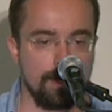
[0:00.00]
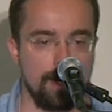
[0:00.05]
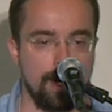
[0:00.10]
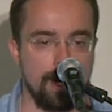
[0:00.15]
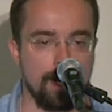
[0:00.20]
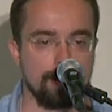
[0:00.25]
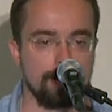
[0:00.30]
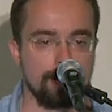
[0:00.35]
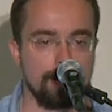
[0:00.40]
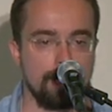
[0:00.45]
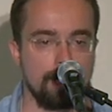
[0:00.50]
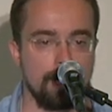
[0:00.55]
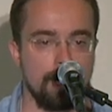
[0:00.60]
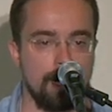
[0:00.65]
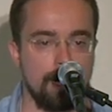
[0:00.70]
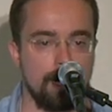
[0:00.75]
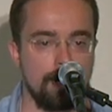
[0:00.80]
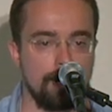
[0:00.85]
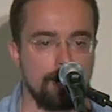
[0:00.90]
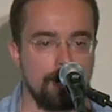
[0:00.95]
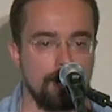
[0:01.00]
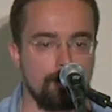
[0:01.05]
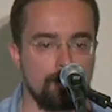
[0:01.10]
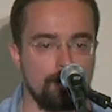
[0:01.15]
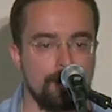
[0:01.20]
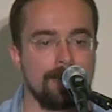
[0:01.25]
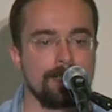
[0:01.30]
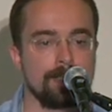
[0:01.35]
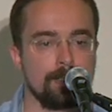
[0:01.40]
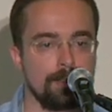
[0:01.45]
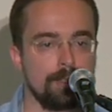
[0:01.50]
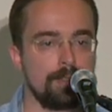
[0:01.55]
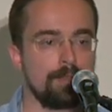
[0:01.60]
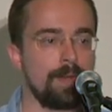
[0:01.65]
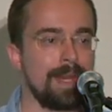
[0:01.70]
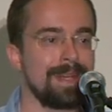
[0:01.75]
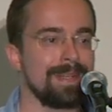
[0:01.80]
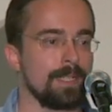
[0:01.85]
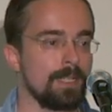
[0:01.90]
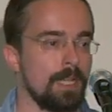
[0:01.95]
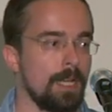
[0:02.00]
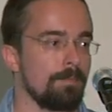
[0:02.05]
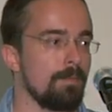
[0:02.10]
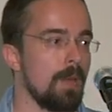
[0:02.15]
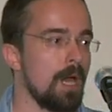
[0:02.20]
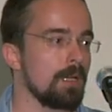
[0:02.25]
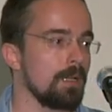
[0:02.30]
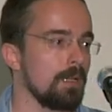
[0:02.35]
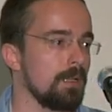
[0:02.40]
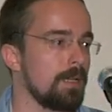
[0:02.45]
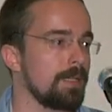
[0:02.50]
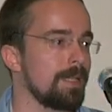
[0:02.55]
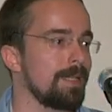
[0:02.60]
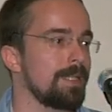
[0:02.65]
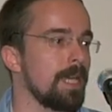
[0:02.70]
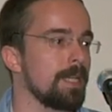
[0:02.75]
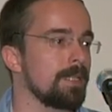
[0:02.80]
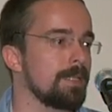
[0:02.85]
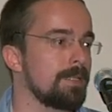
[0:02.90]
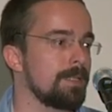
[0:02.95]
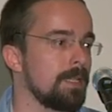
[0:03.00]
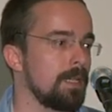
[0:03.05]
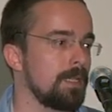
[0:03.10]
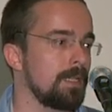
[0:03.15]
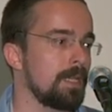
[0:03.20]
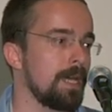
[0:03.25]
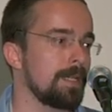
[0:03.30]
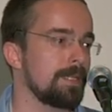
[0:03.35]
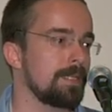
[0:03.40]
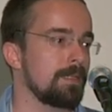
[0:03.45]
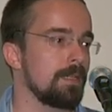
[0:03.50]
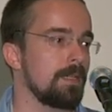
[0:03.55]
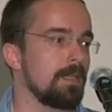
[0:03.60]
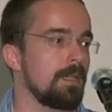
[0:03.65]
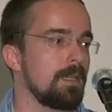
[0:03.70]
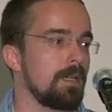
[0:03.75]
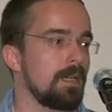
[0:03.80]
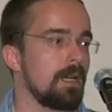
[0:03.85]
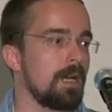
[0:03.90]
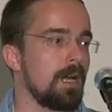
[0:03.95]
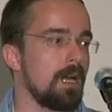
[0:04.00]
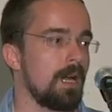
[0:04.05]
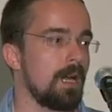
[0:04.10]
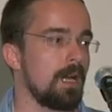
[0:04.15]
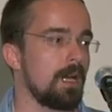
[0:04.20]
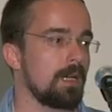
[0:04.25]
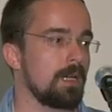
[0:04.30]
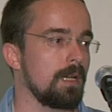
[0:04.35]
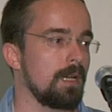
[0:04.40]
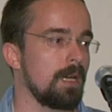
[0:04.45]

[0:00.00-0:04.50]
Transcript: And uh, uh we're also training that model on a data set that's uh,